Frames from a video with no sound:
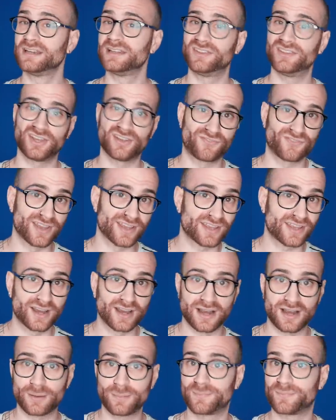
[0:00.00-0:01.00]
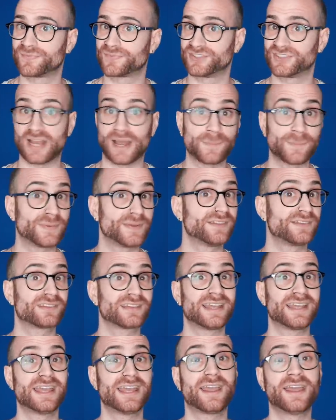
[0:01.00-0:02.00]
the FA Cup, Champions
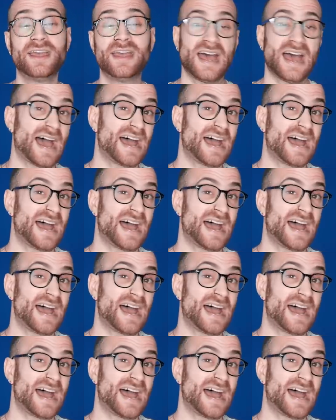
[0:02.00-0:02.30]
League,